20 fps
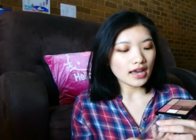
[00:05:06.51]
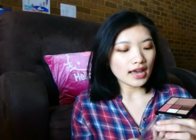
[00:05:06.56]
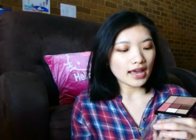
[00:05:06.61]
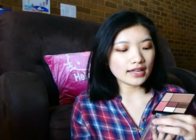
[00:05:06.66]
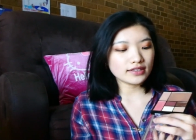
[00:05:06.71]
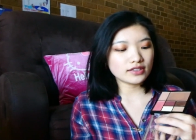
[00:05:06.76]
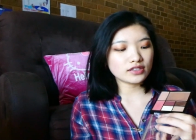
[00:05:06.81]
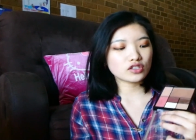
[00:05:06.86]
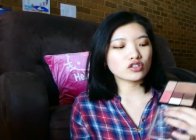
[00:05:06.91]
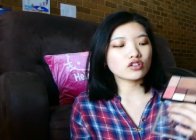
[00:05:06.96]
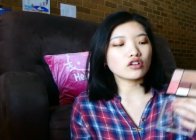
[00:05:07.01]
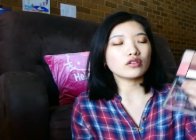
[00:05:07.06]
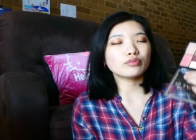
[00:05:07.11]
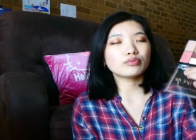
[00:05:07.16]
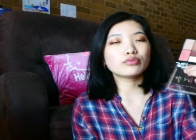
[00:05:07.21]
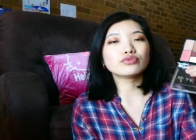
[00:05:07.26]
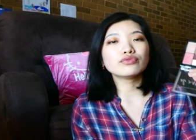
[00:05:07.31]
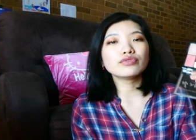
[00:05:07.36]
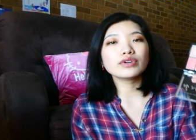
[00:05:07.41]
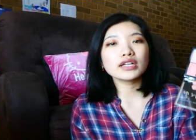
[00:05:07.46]
It's got
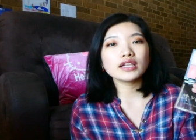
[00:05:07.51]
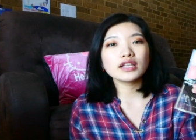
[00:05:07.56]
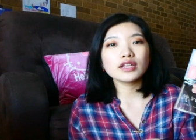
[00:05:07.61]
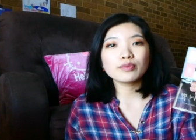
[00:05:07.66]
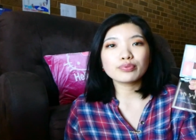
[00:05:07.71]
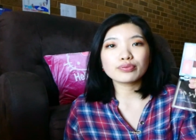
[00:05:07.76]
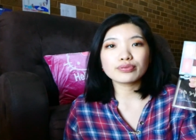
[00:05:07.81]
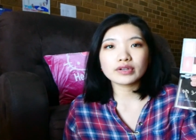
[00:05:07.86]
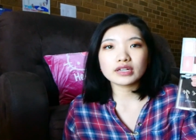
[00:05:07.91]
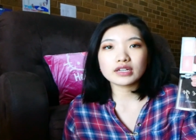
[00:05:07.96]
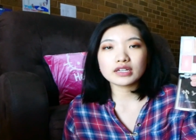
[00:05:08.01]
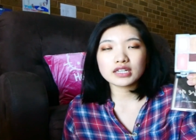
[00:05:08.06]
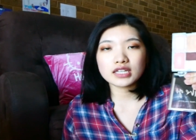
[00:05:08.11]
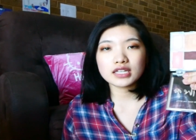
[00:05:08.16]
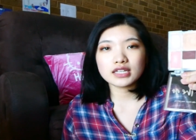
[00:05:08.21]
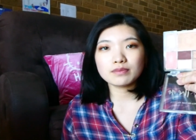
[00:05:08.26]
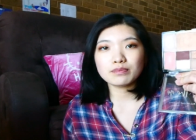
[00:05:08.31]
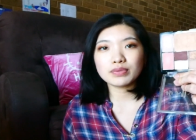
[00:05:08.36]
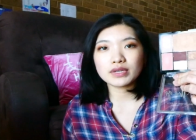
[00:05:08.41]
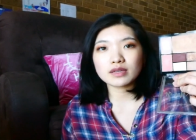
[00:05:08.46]
really
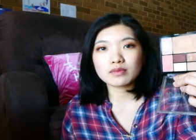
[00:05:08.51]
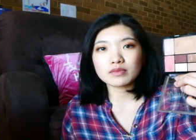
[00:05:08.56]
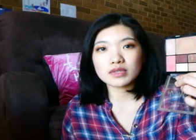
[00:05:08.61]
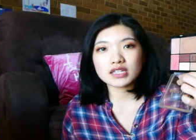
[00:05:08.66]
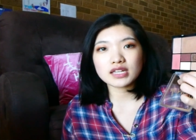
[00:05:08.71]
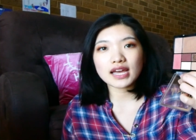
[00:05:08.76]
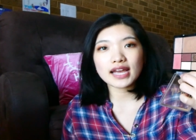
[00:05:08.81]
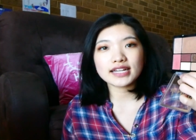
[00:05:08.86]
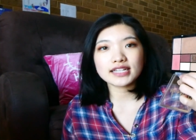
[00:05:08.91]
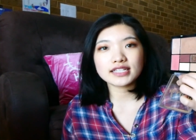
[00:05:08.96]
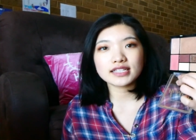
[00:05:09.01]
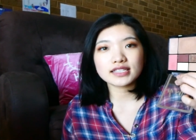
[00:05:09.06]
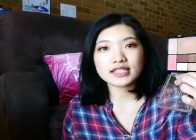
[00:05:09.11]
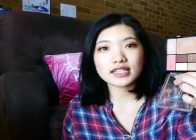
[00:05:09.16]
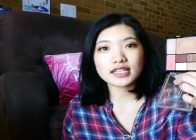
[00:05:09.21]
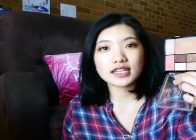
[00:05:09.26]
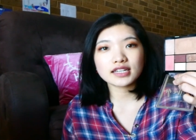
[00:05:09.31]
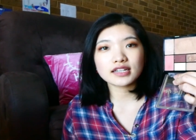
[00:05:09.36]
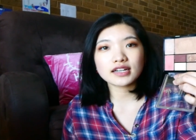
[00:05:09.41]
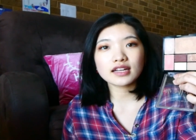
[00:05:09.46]
pretty pigmentations
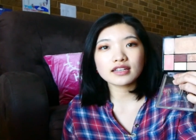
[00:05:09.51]
here,